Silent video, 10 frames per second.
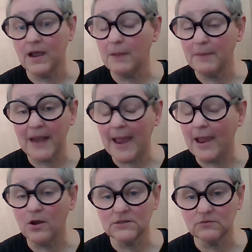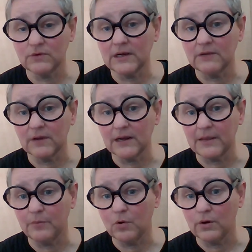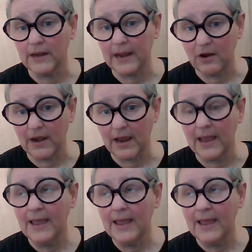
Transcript: I mean, AI is a really, really important area.